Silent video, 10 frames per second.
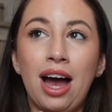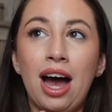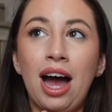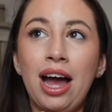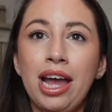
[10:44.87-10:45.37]

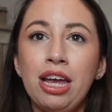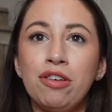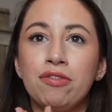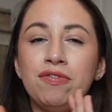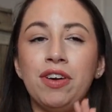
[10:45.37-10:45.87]

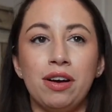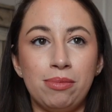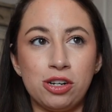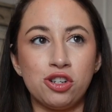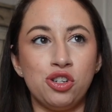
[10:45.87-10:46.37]
I very
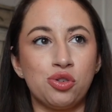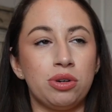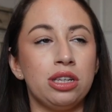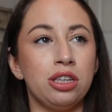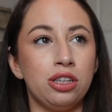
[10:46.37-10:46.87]
much
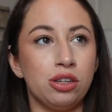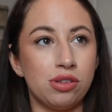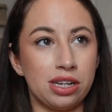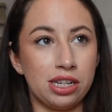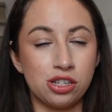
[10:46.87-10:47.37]
enjoy
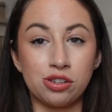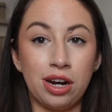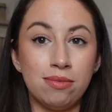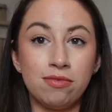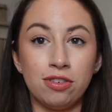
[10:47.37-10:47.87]
using
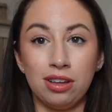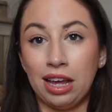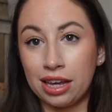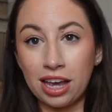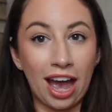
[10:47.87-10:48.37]
Instagram for
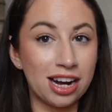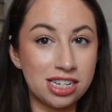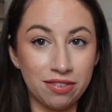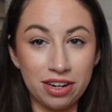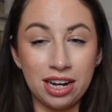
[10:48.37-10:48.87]
like
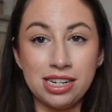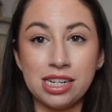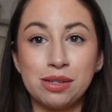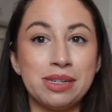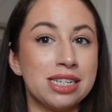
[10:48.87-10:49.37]
activity
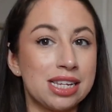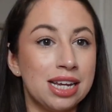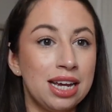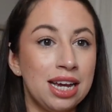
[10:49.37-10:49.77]
ideas because